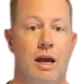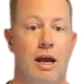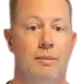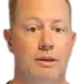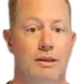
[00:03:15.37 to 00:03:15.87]

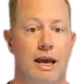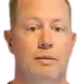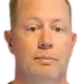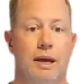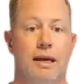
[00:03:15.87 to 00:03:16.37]
A
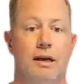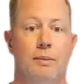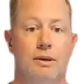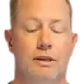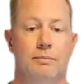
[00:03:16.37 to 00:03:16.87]
mistake many
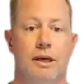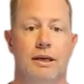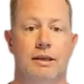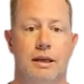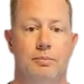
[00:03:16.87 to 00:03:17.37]
companies
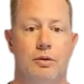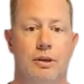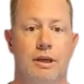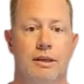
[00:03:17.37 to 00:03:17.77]
make is uploading